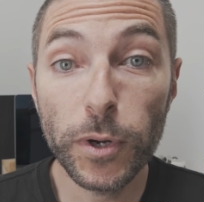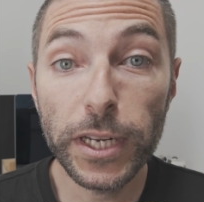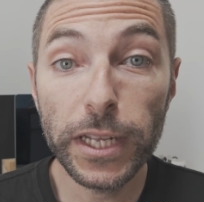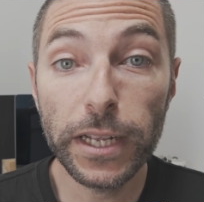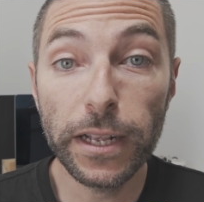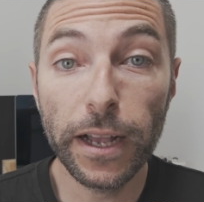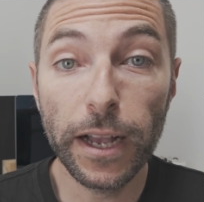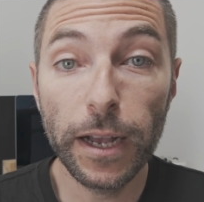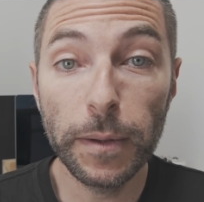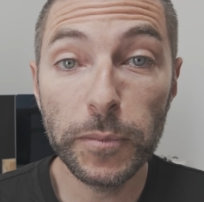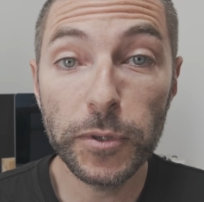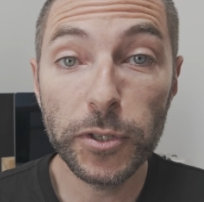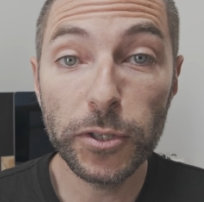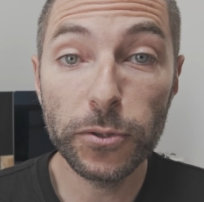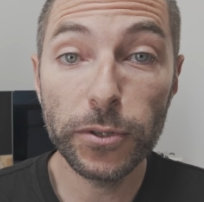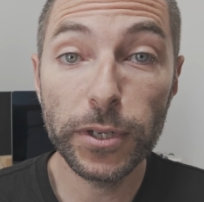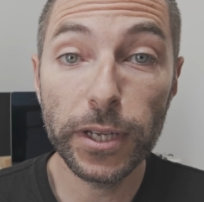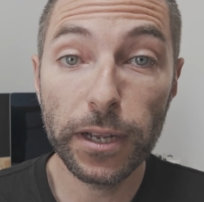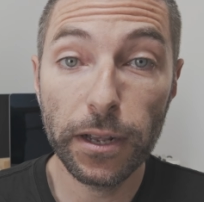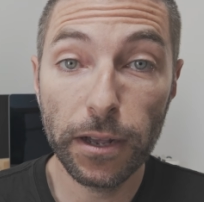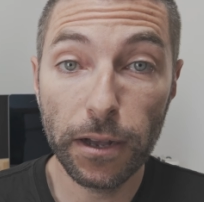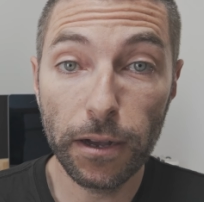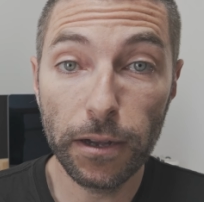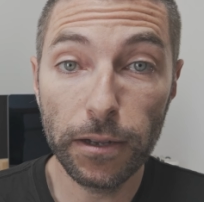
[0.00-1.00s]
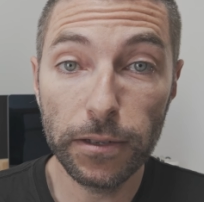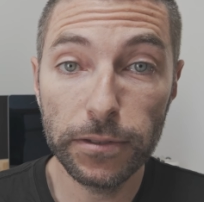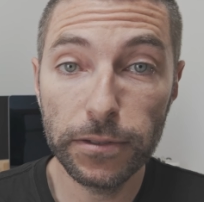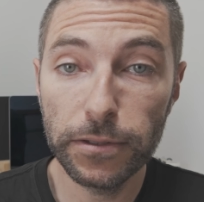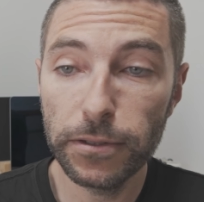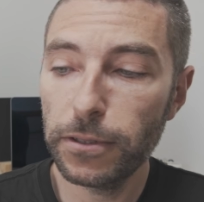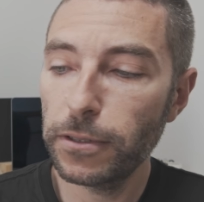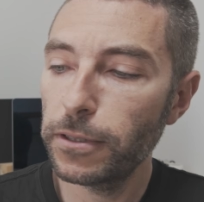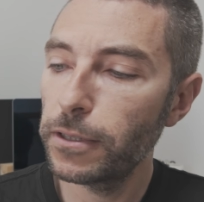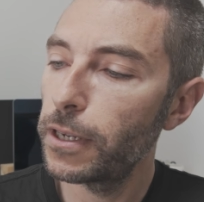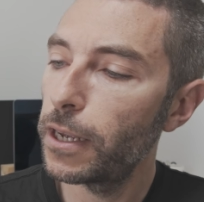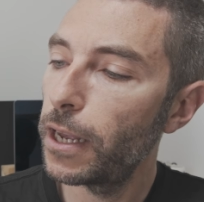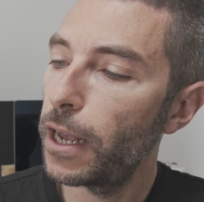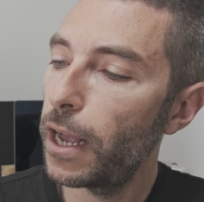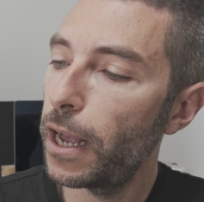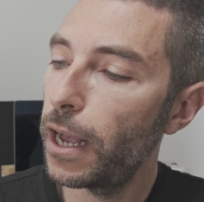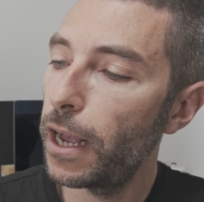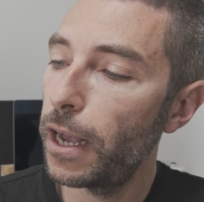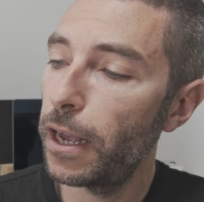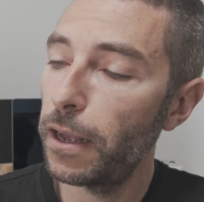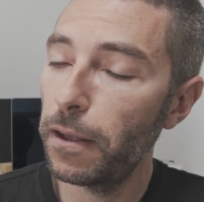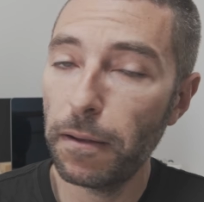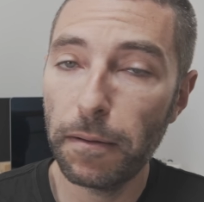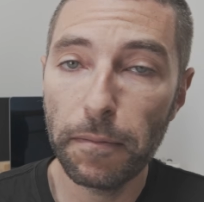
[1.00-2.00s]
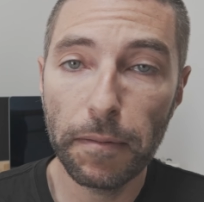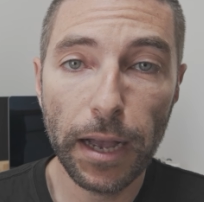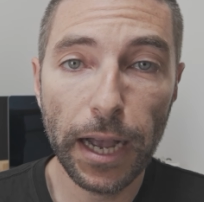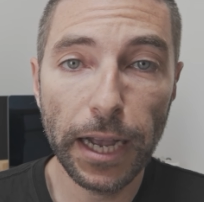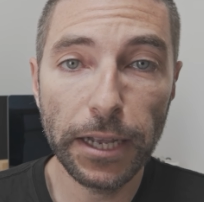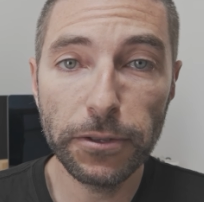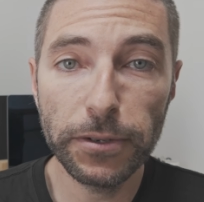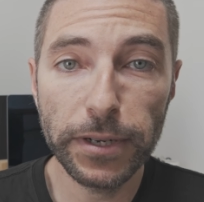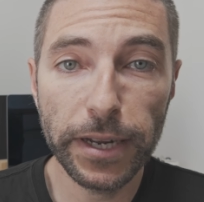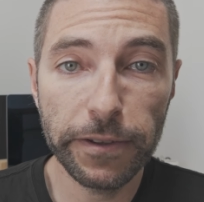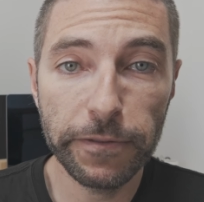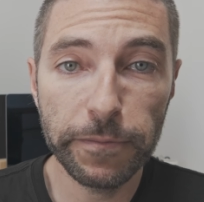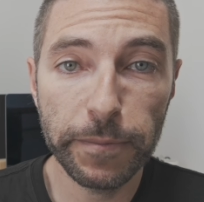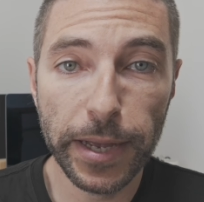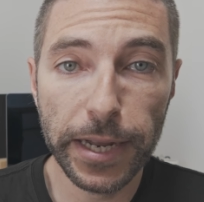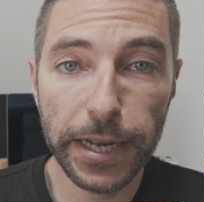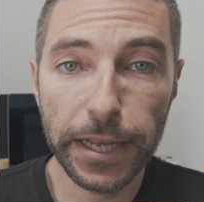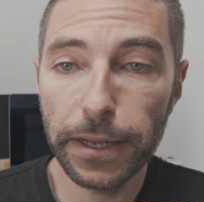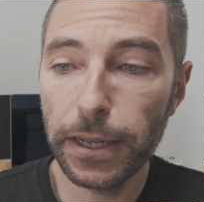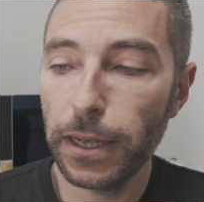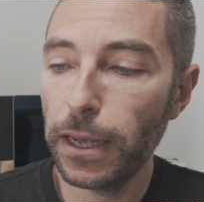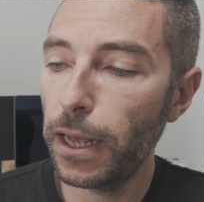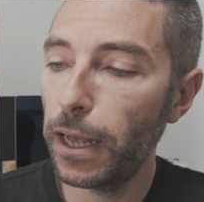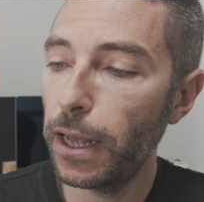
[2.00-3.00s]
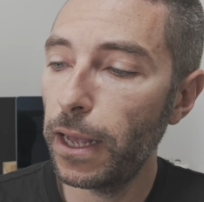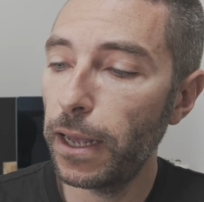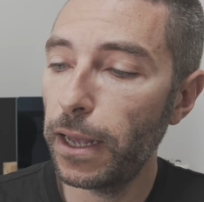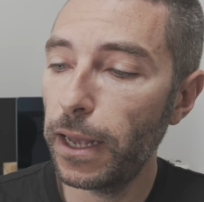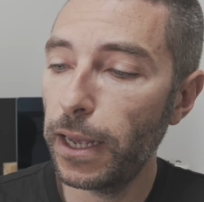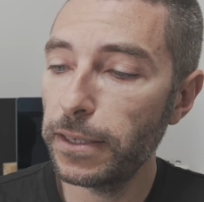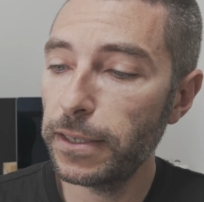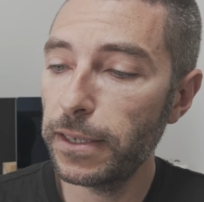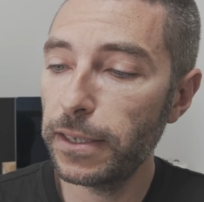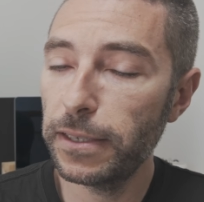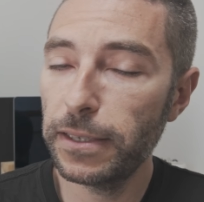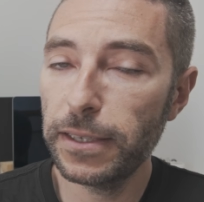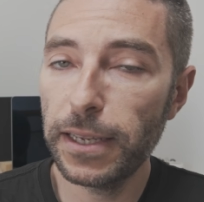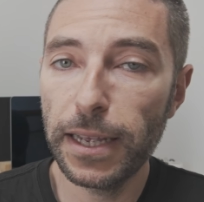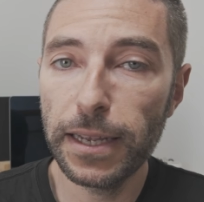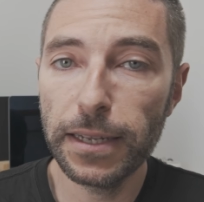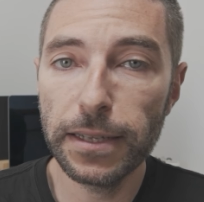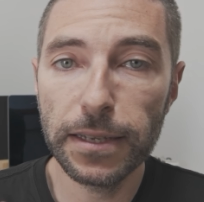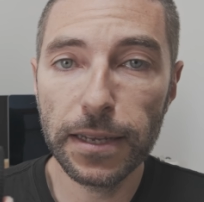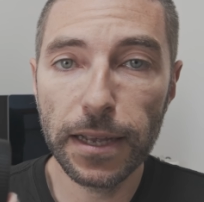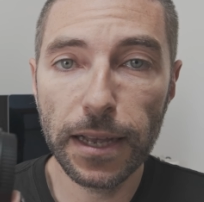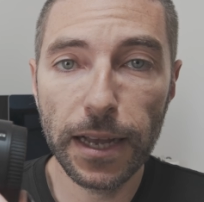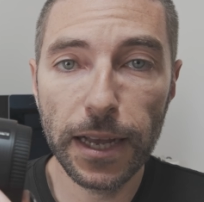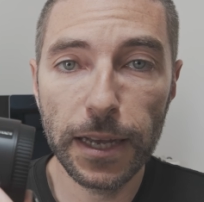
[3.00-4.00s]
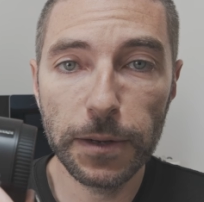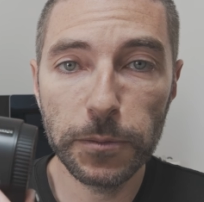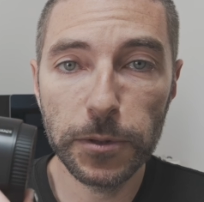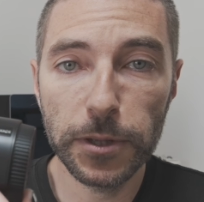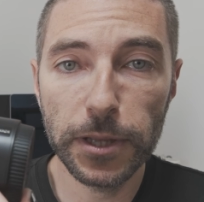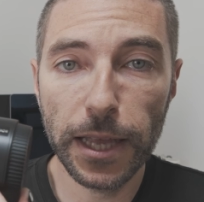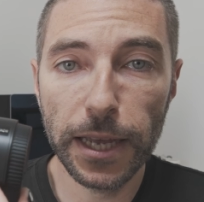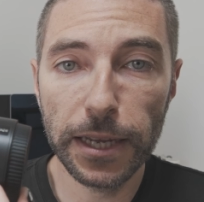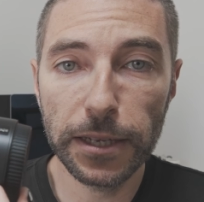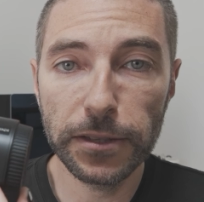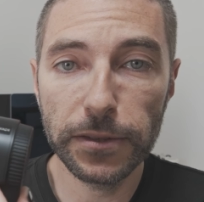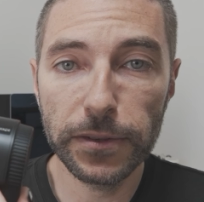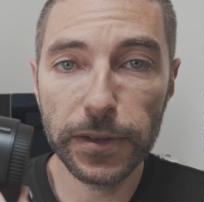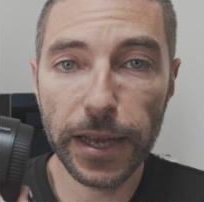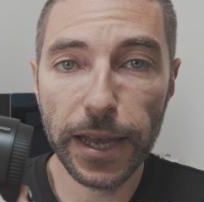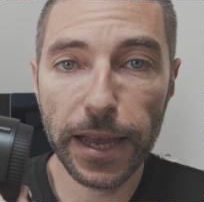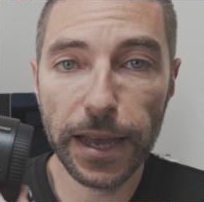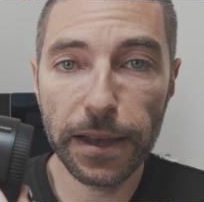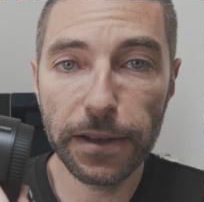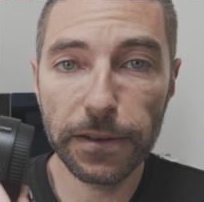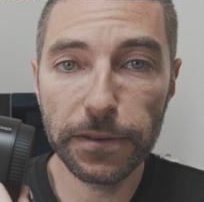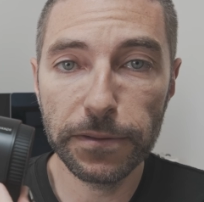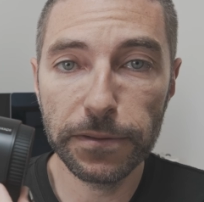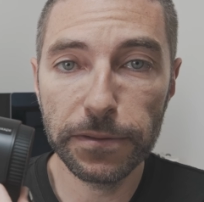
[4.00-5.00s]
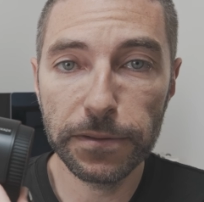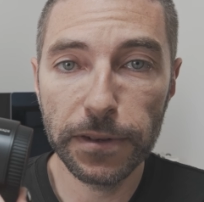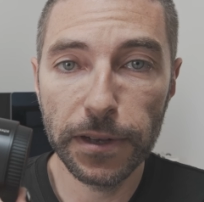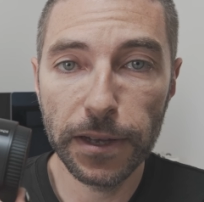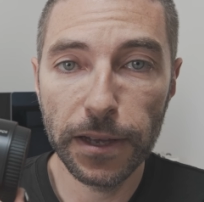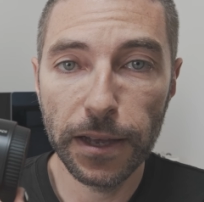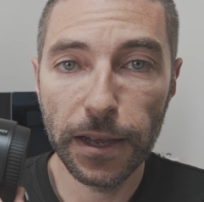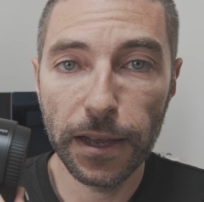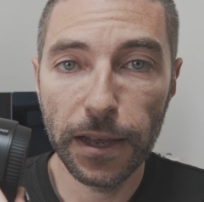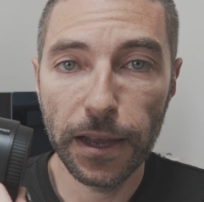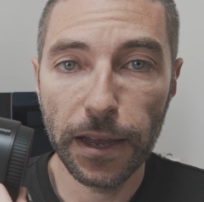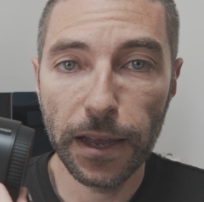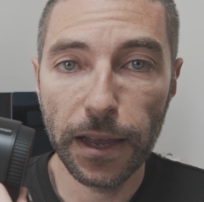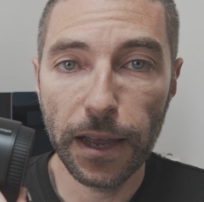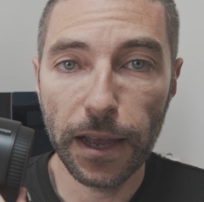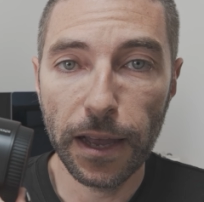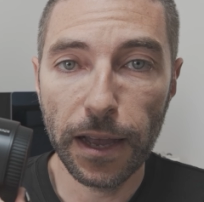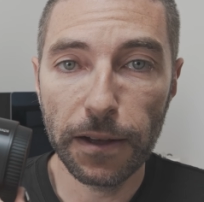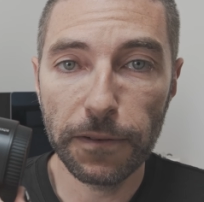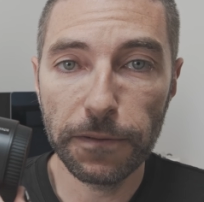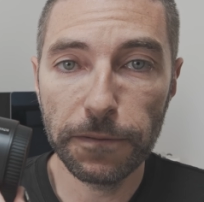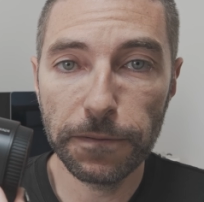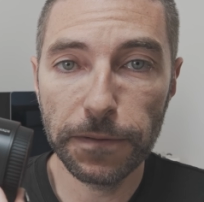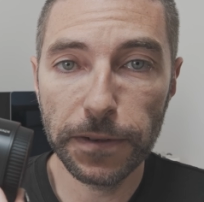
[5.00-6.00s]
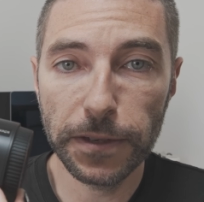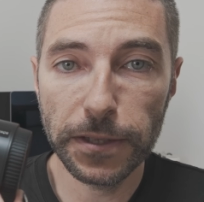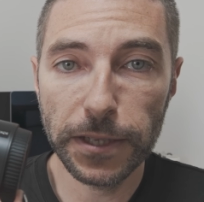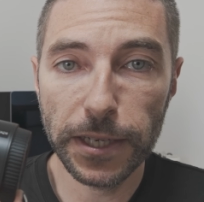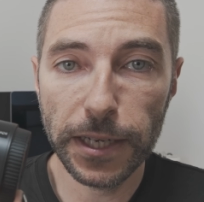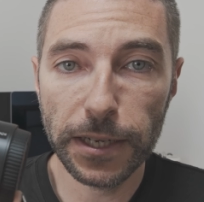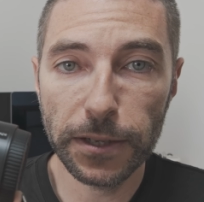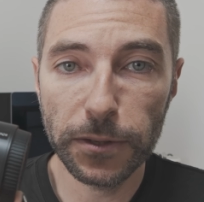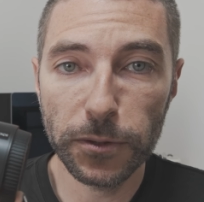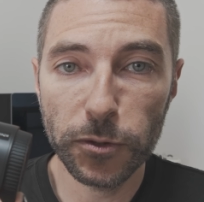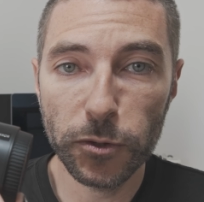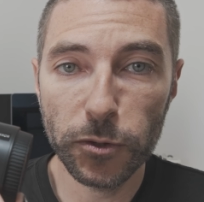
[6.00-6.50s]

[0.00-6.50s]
when it comes to the cons, I don't have many. As I said, I would like to have a physical